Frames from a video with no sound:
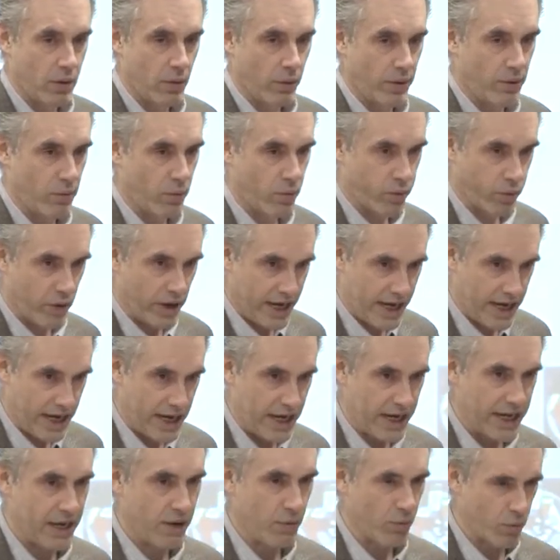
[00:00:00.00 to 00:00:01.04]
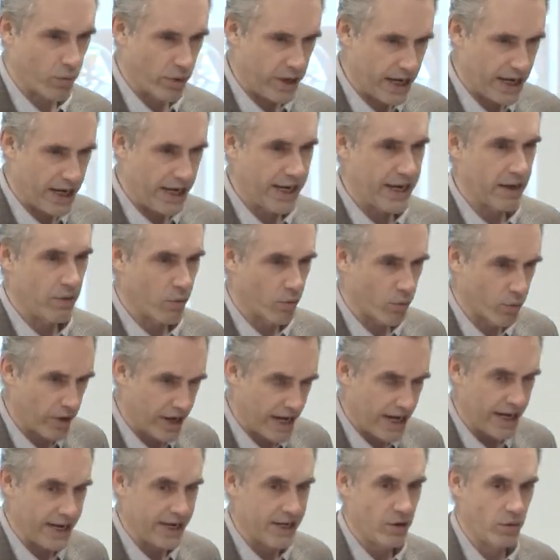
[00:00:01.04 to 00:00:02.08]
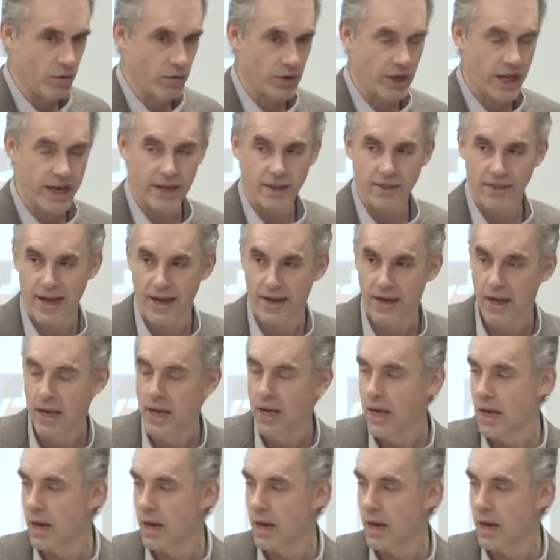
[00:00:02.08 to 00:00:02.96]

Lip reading: We really, really, really don't like that.